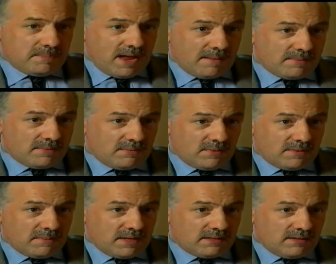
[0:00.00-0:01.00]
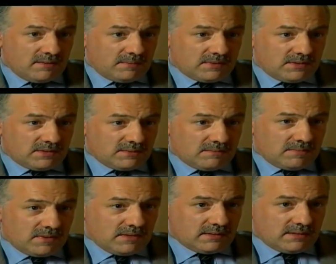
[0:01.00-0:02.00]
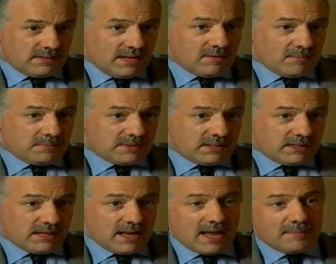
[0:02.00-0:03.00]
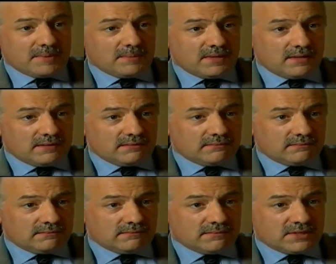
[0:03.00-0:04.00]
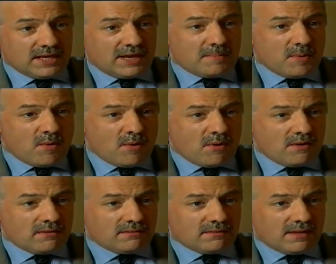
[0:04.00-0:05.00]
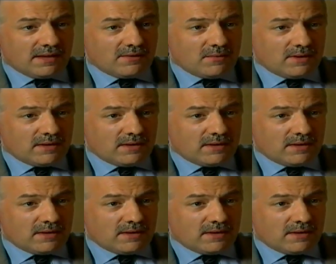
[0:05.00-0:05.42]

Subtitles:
PAP? What about the opposition party? They're not particularly happy with it. Singapore, they call